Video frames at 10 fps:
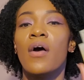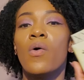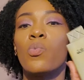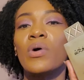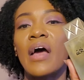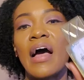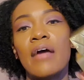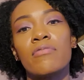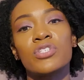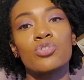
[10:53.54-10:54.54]
when
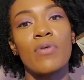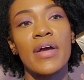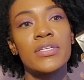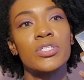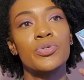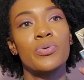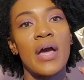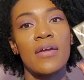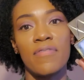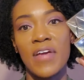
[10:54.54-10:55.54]
I was trying to
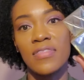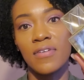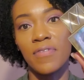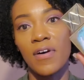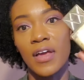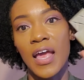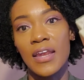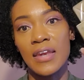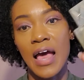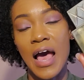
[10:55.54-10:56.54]
kind of fake the funk
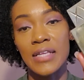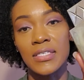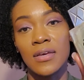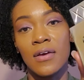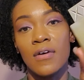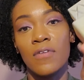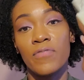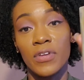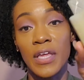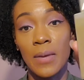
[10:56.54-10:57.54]
and not
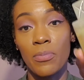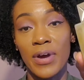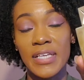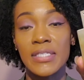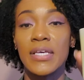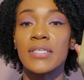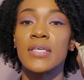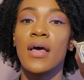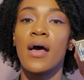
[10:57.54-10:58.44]
fully embrace this.